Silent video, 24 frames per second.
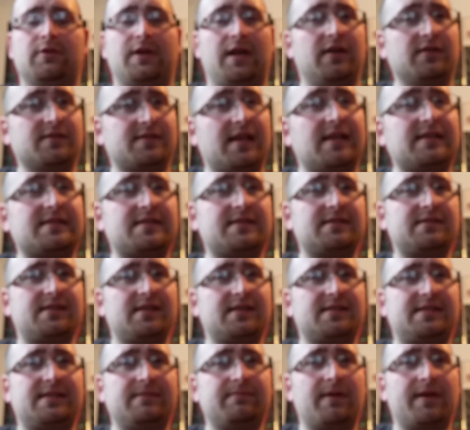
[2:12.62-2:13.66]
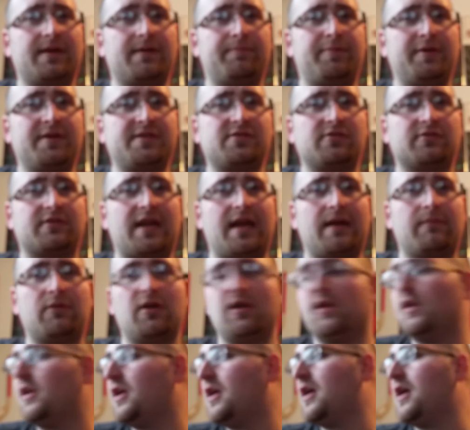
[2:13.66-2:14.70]
what else has a 16 megapixel
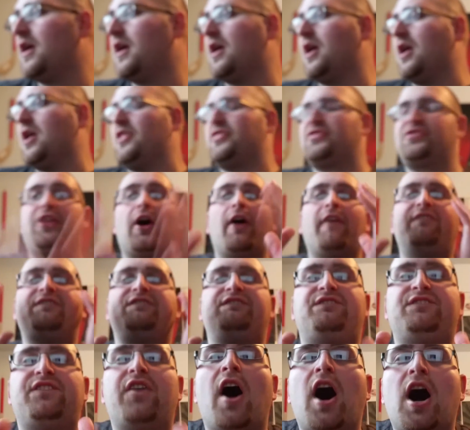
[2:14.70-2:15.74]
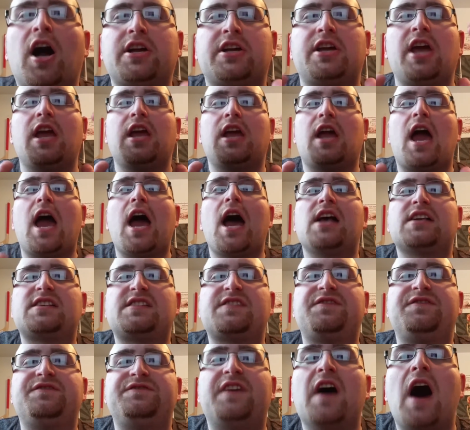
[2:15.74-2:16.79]
camera? The fucking
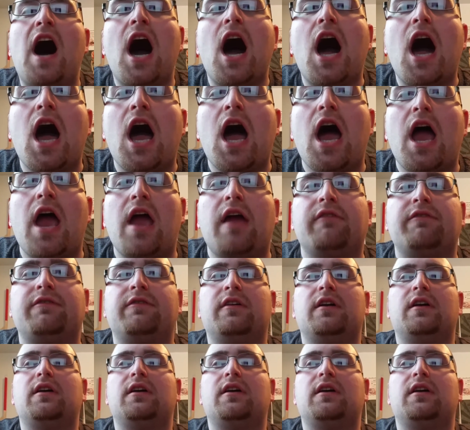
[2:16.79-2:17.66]
S5!